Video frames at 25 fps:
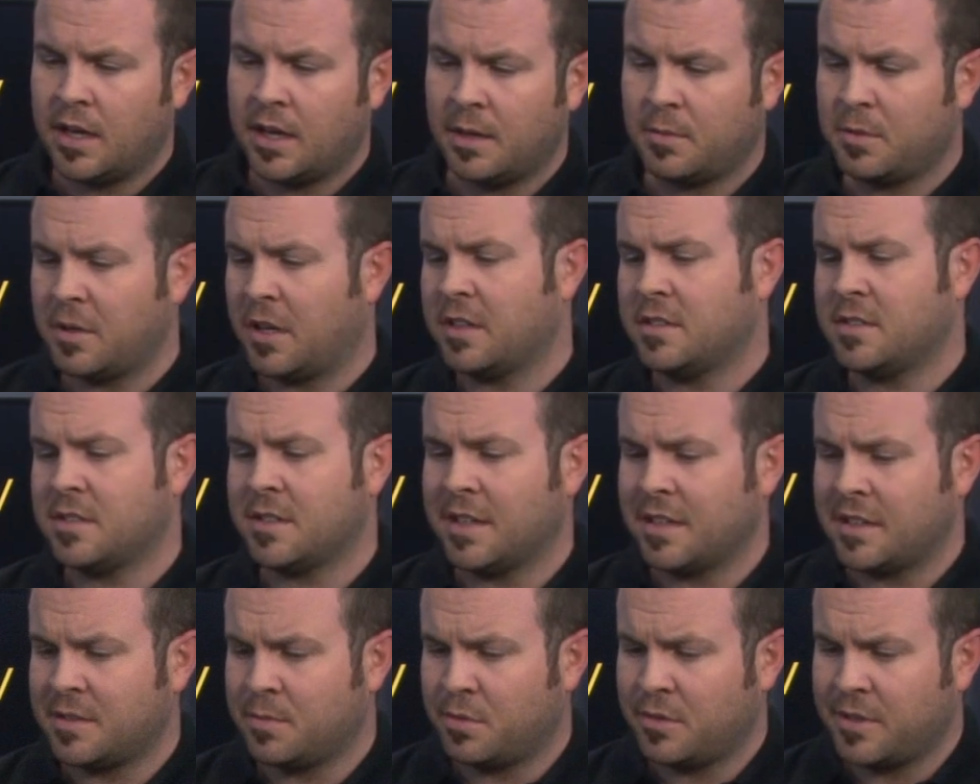I would also
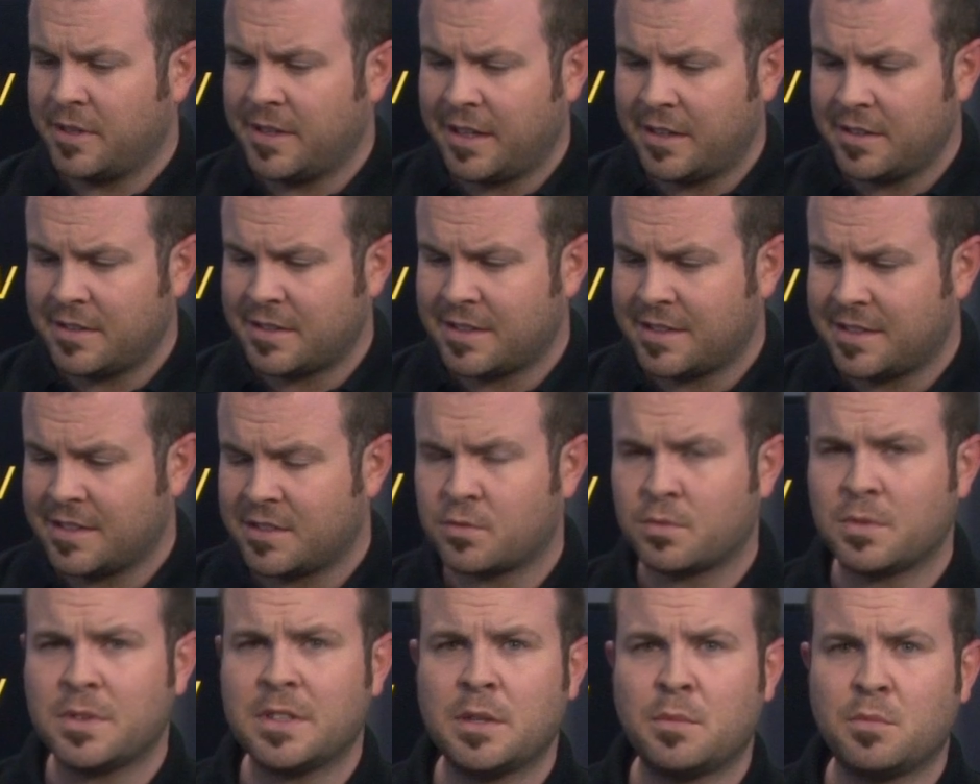like to point out that
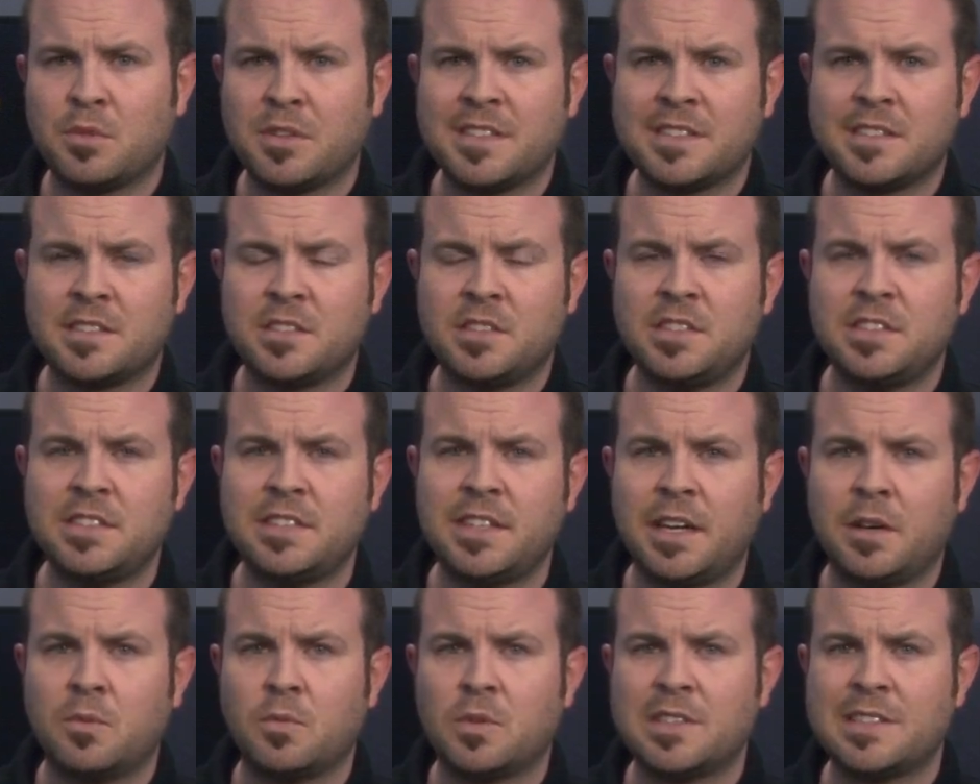this really brings the
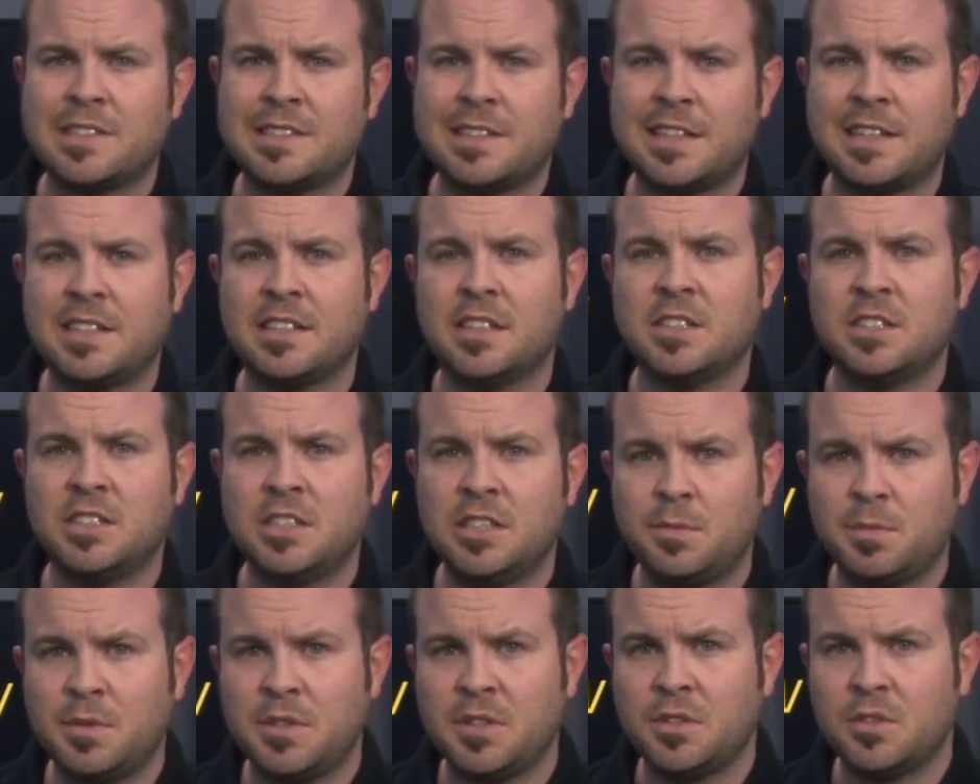GK110
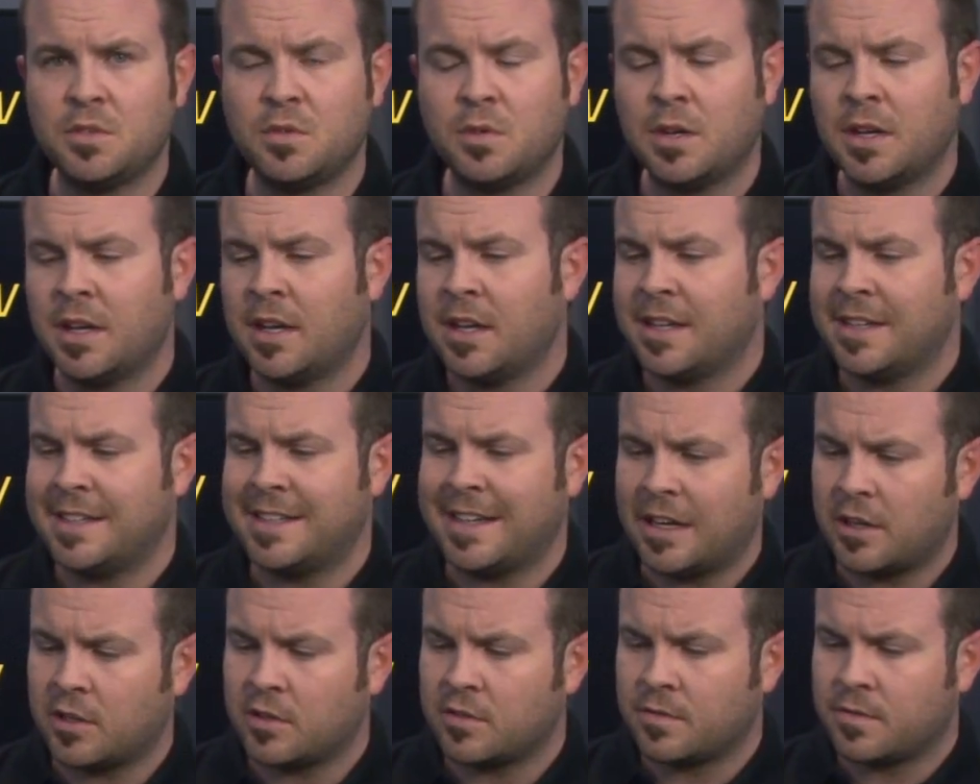GPU
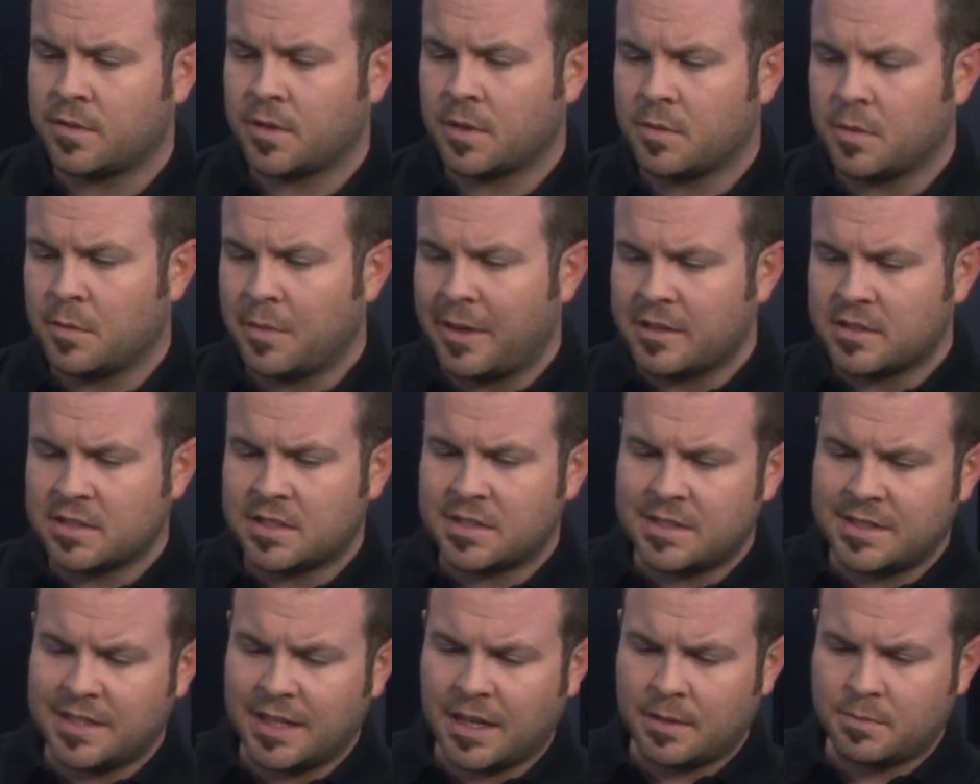down from the
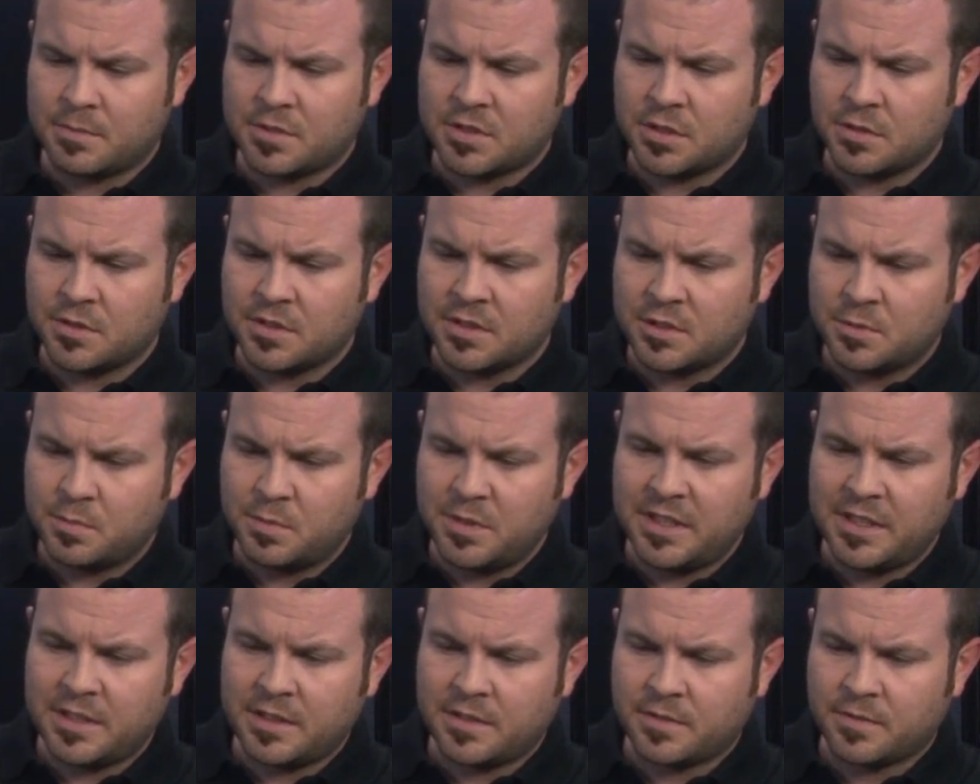mountaintop, so to
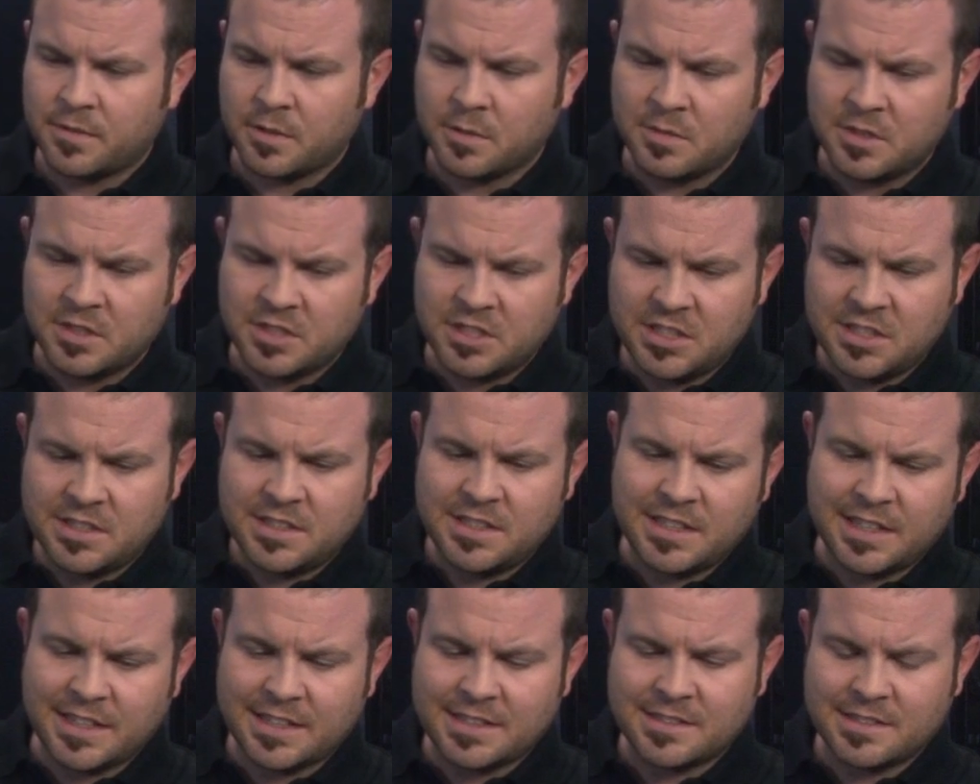speak, from the
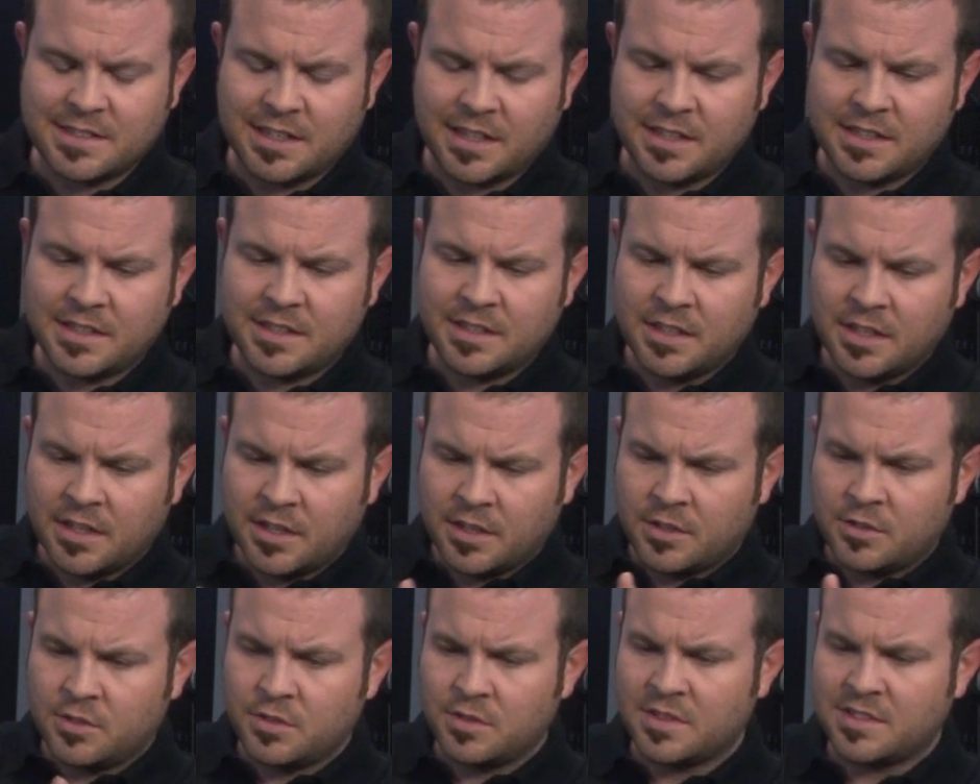GTX Titan
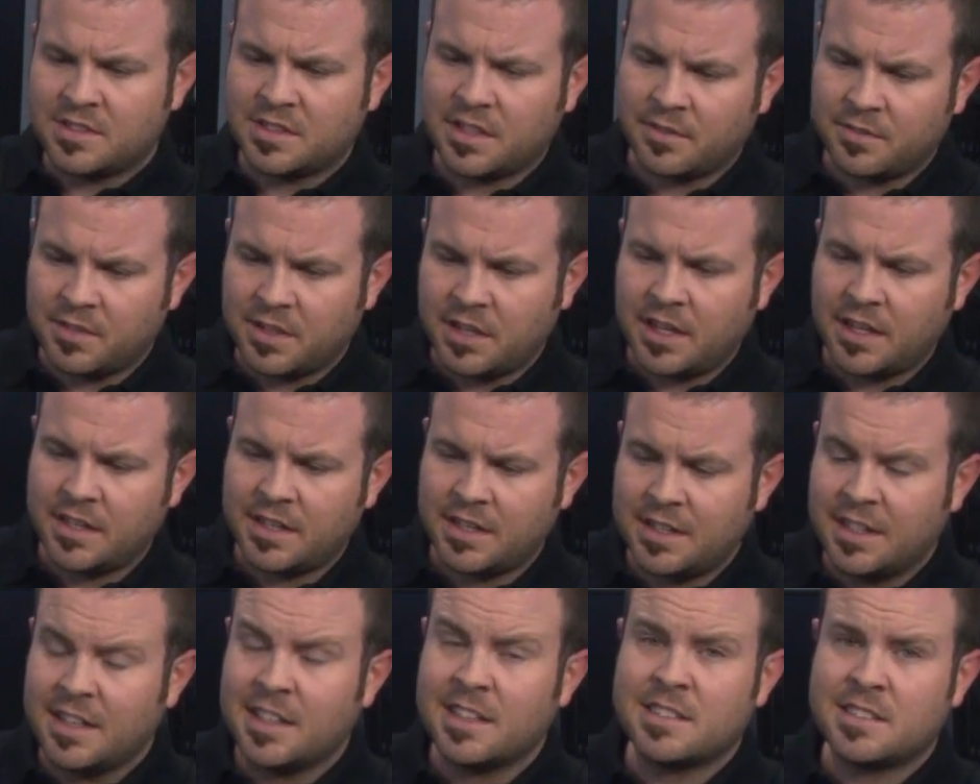to the 780.